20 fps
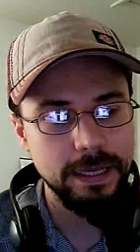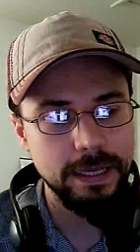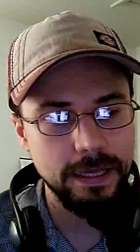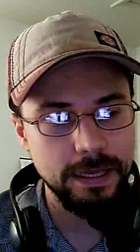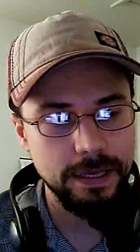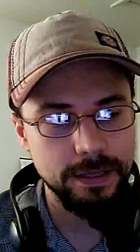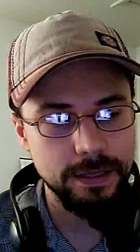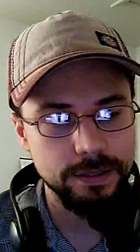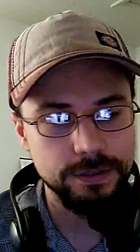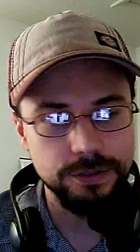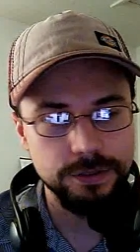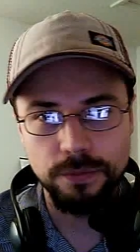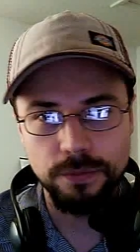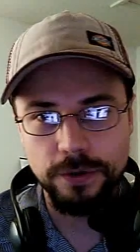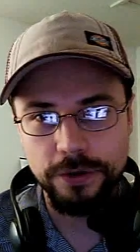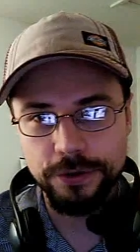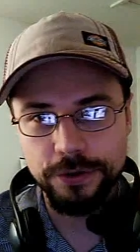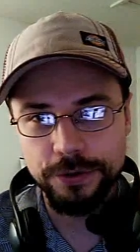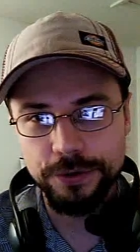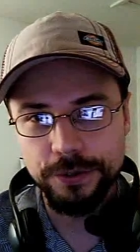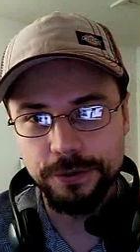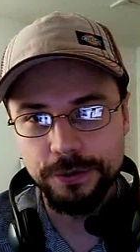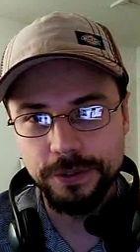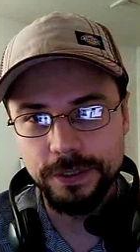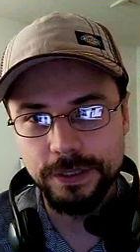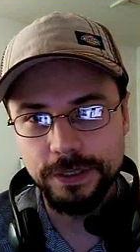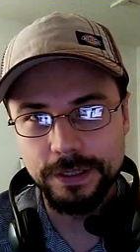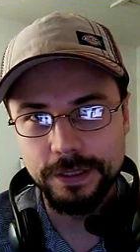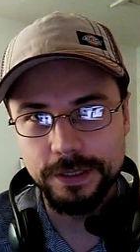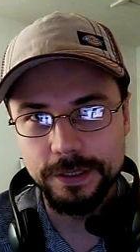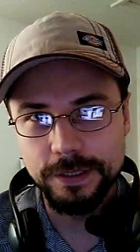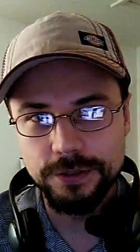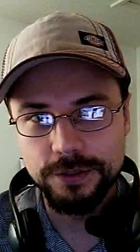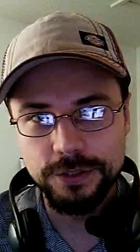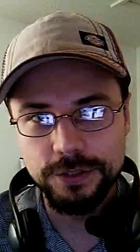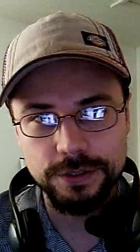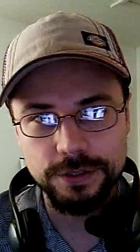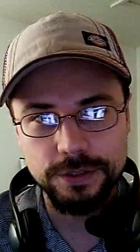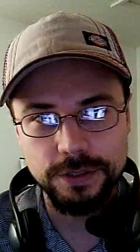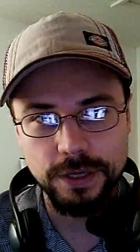and Steel Brotherhood in
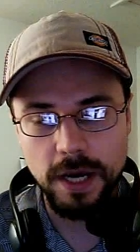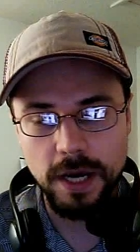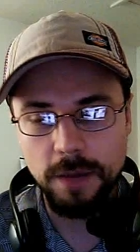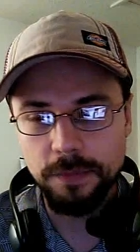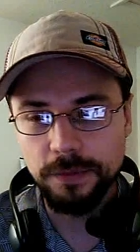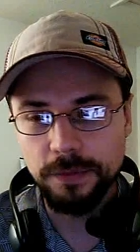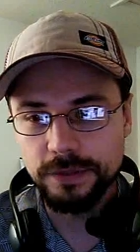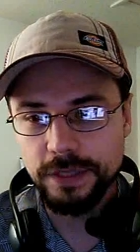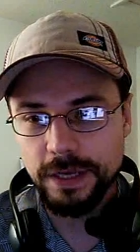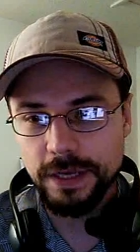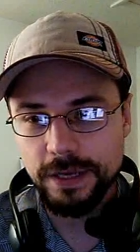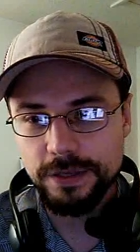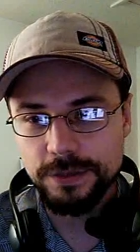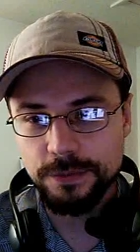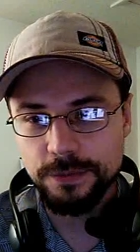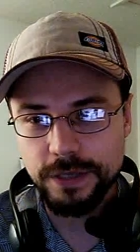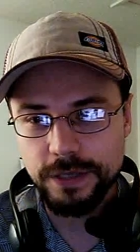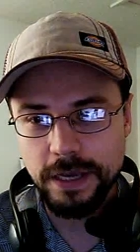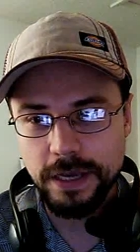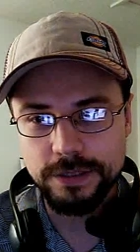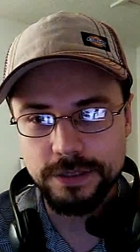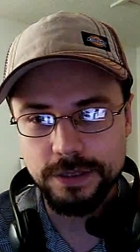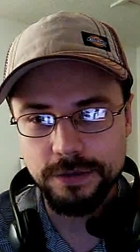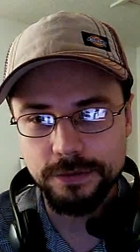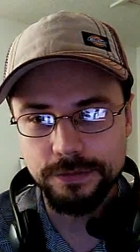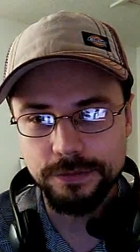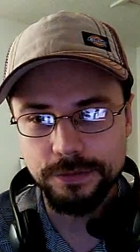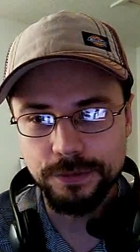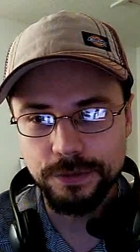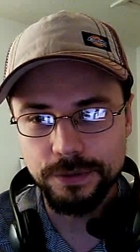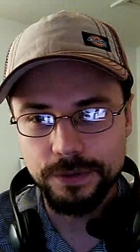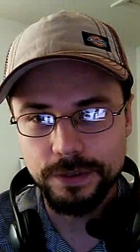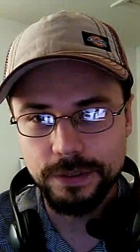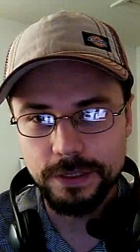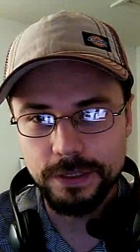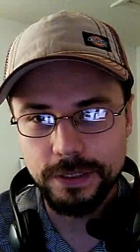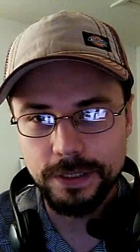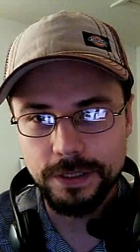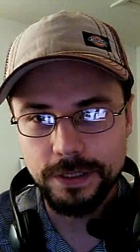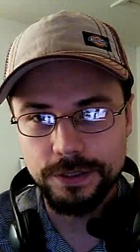just a couple days was asking for
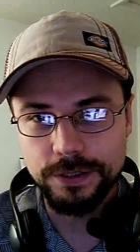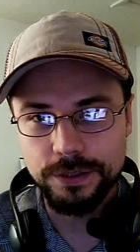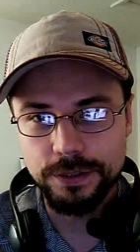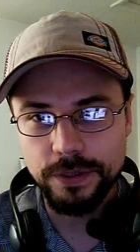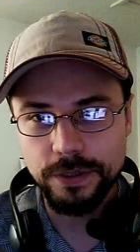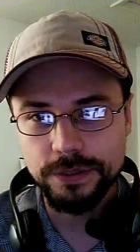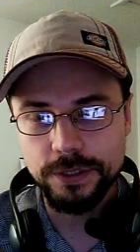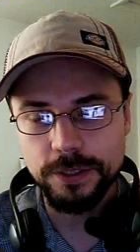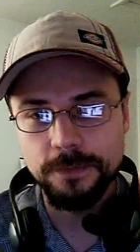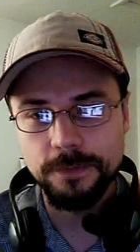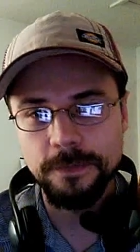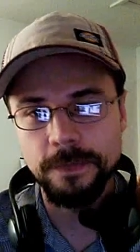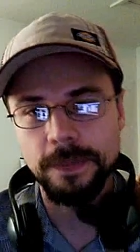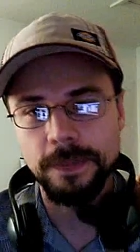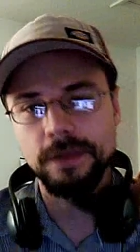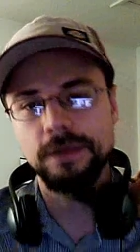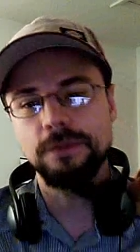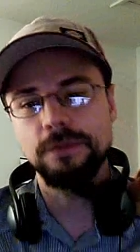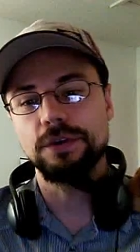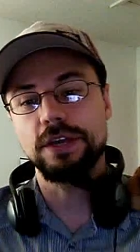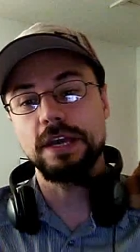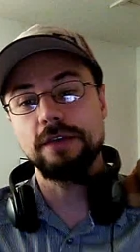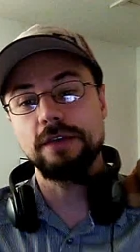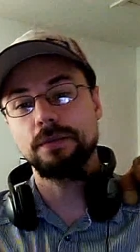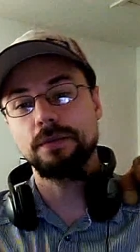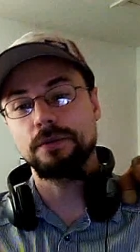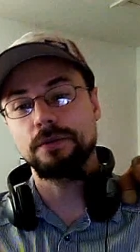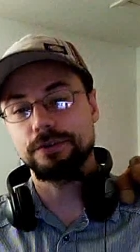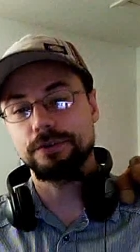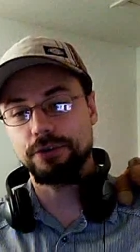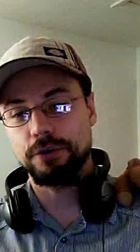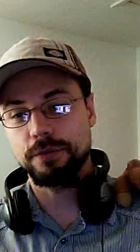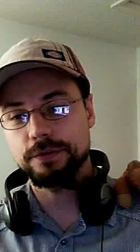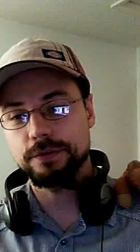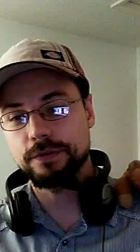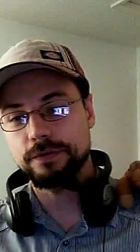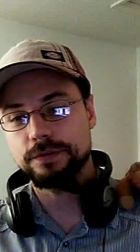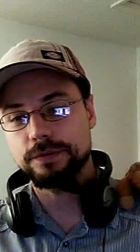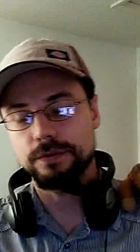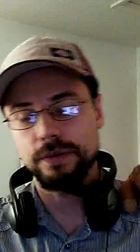uh, surrender. We gave them our terms
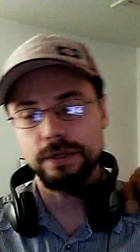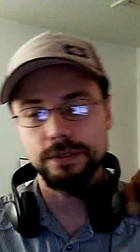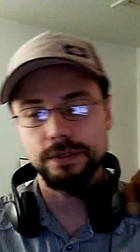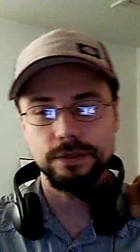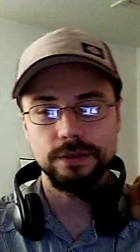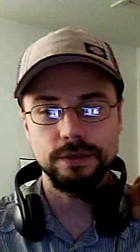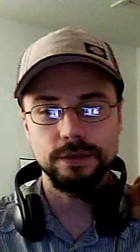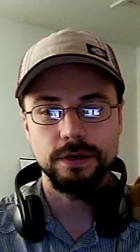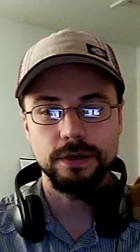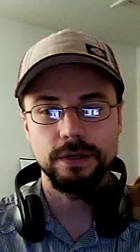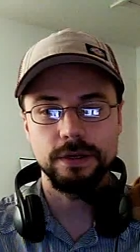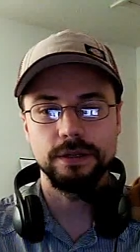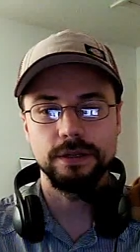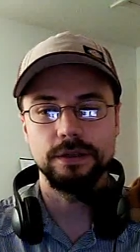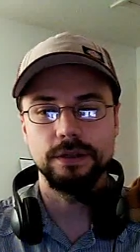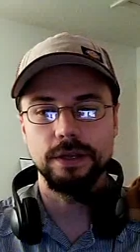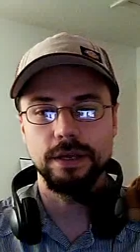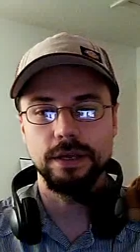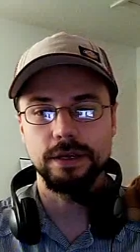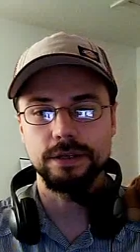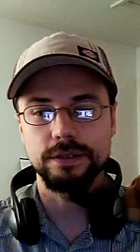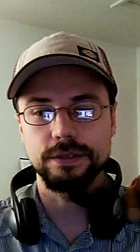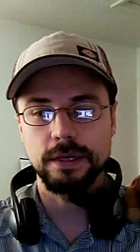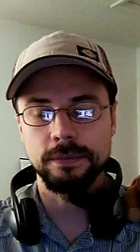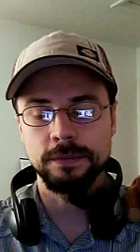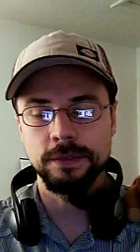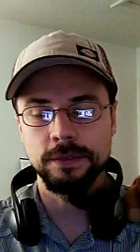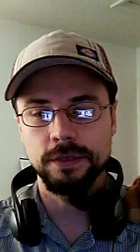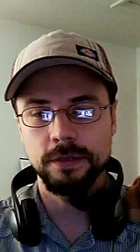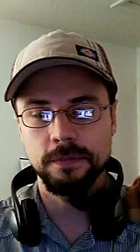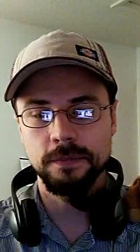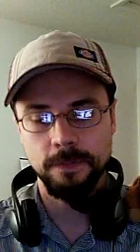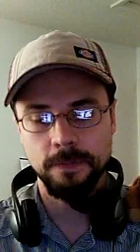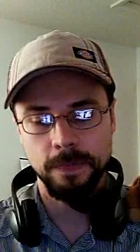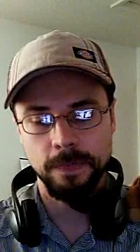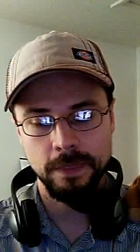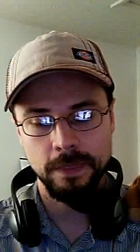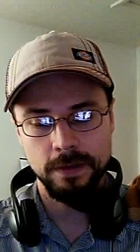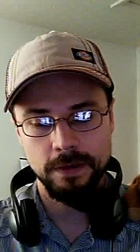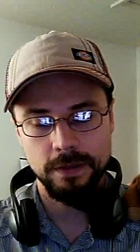of surrender, and they accepted them.
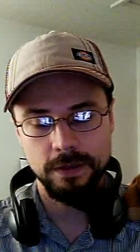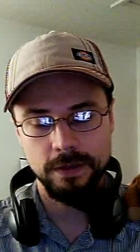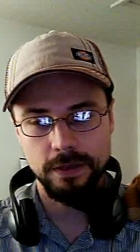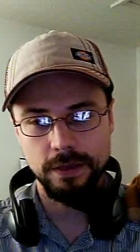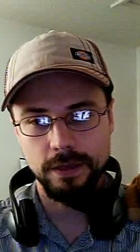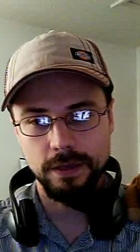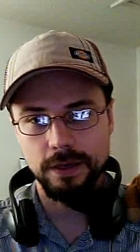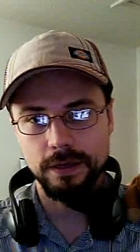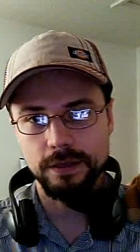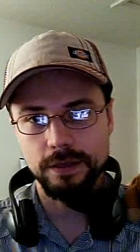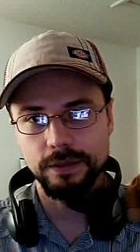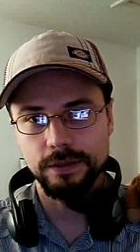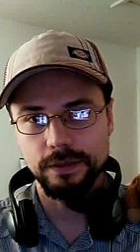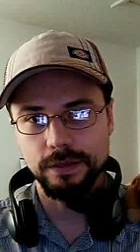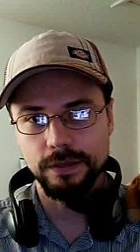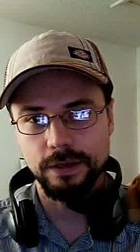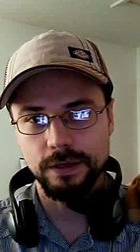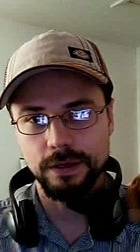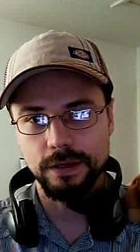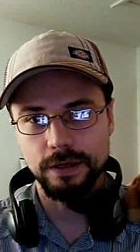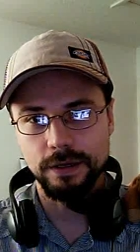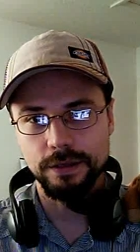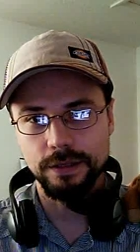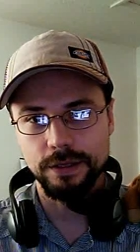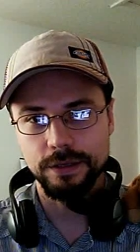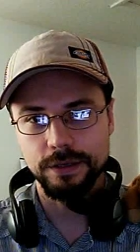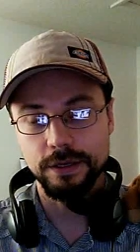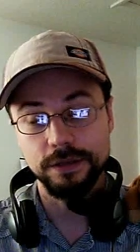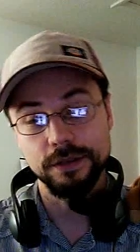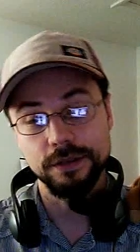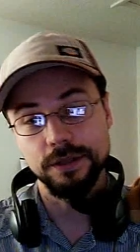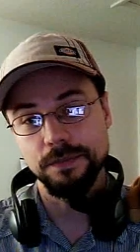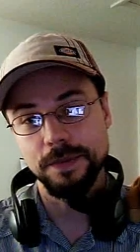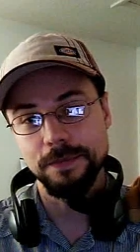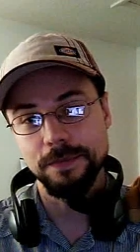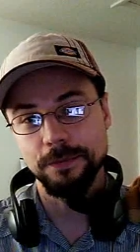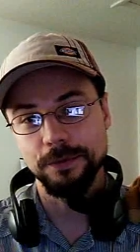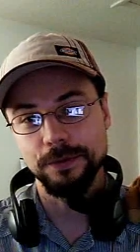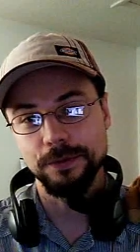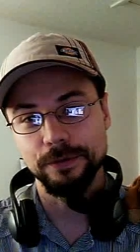And uh, they kicked the
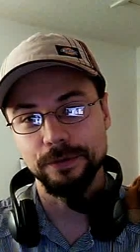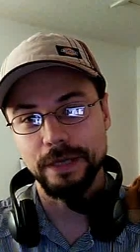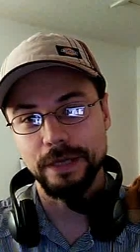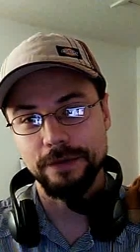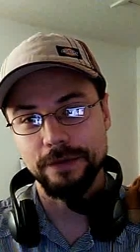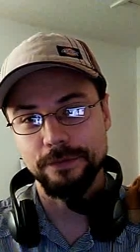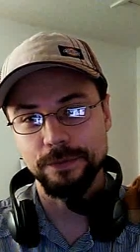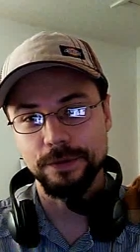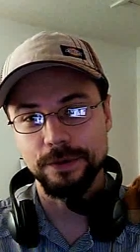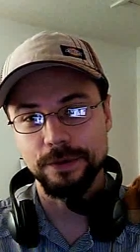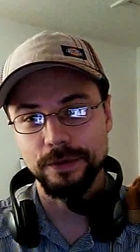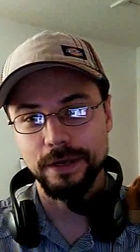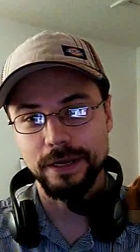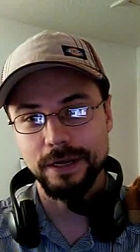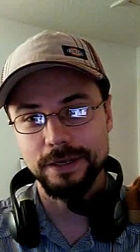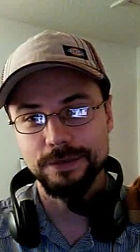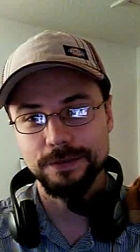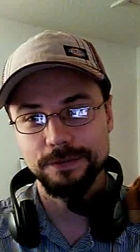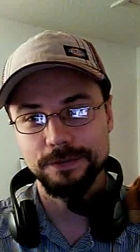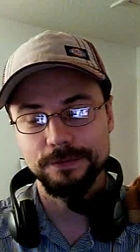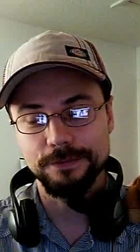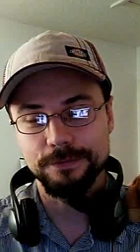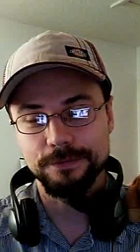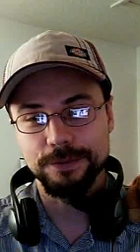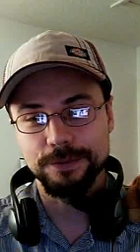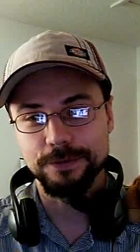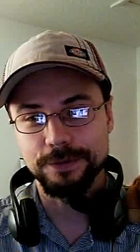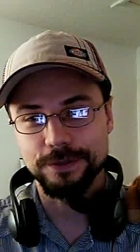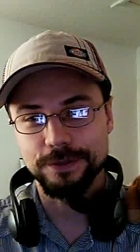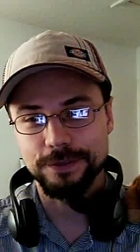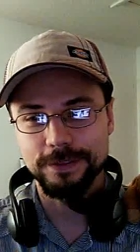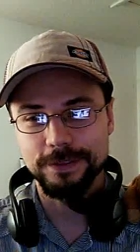people we don't like from their alliance, which was